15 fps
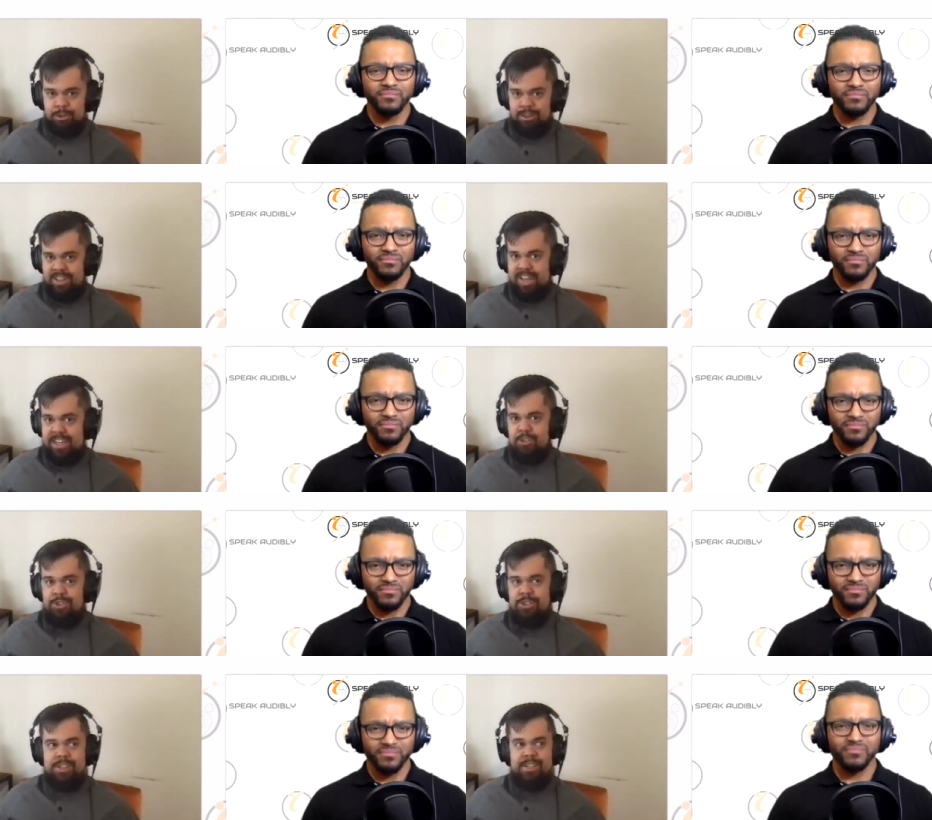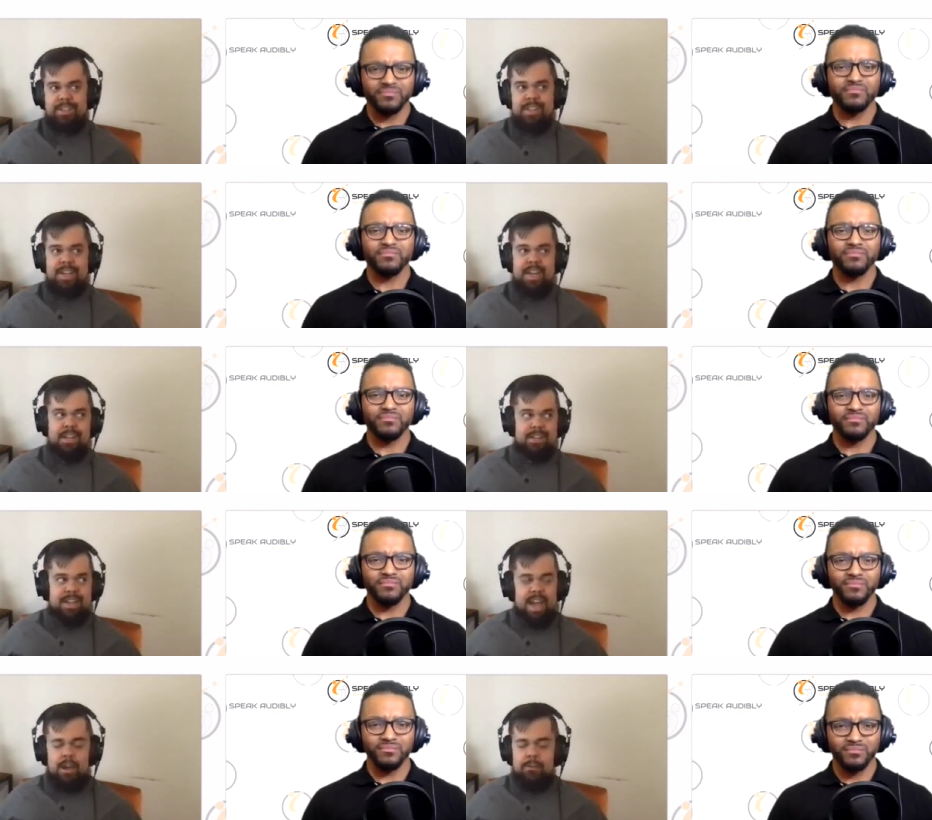Speaker 1: election
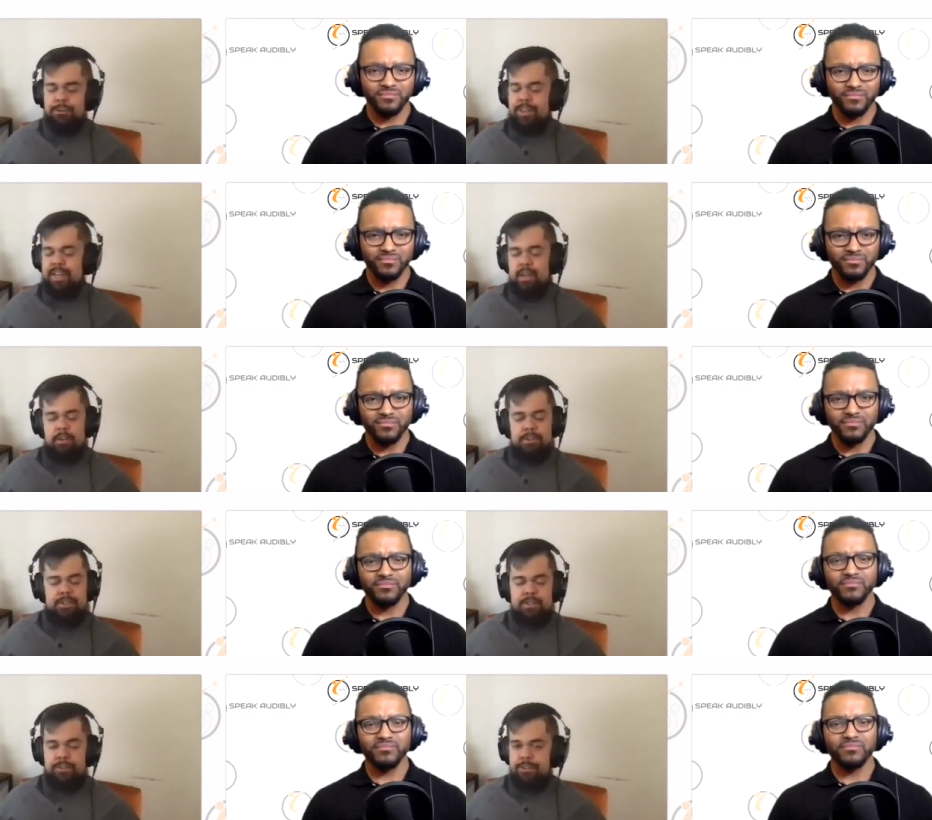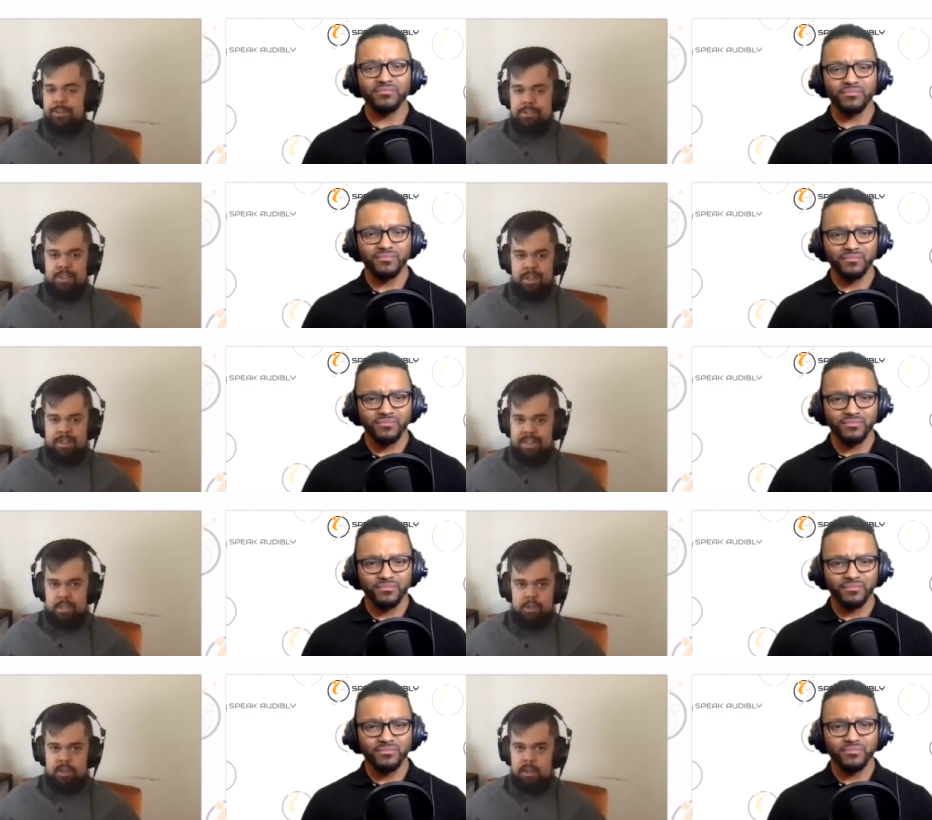and everything else under the sun
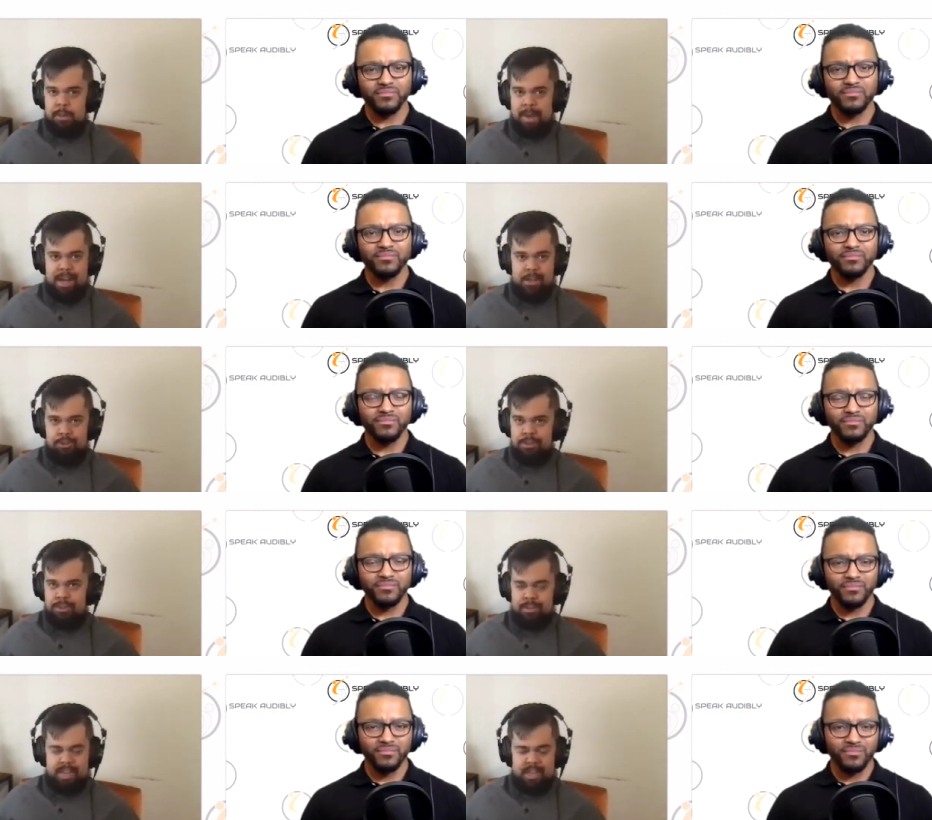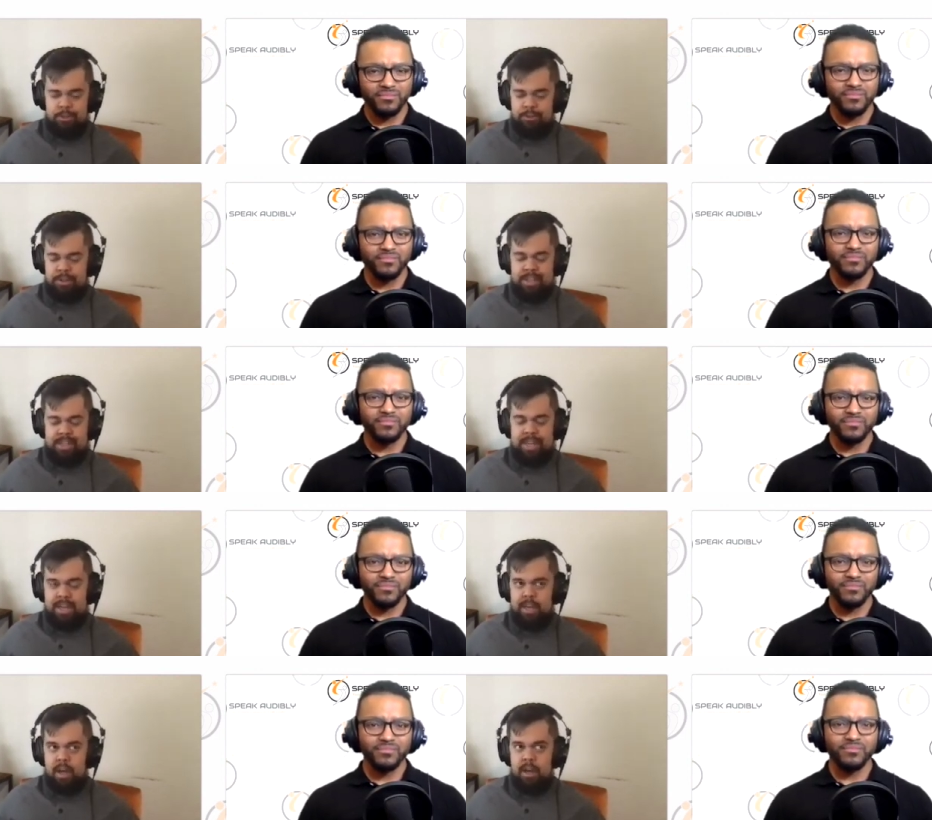that you can imagine that you're
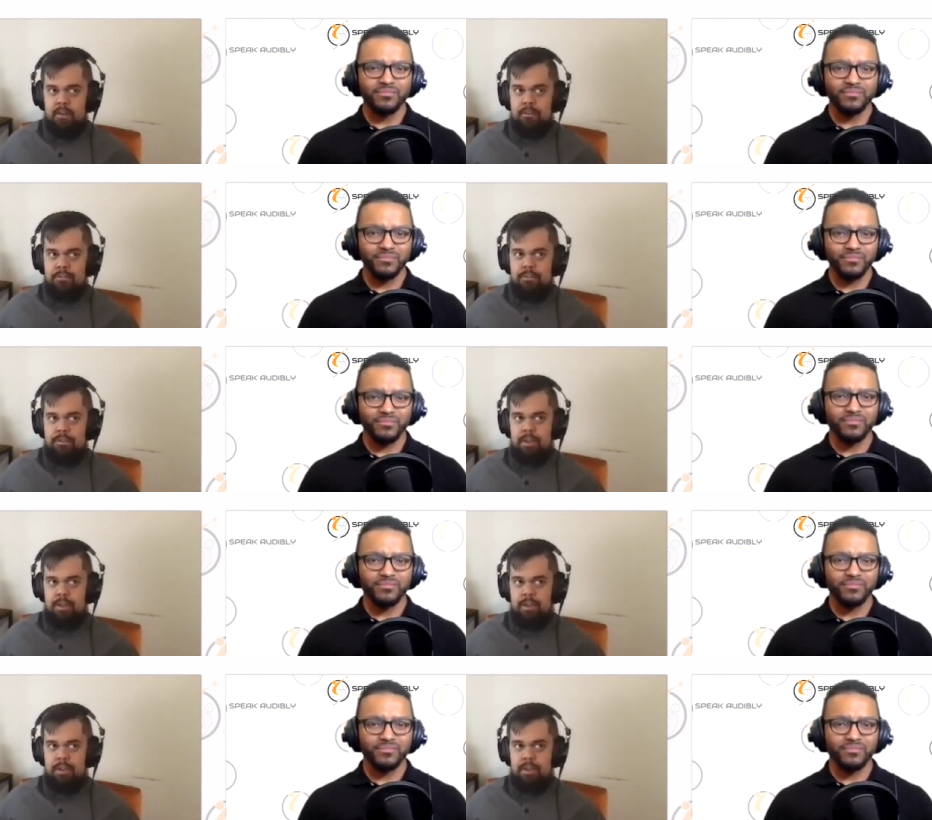thinking of.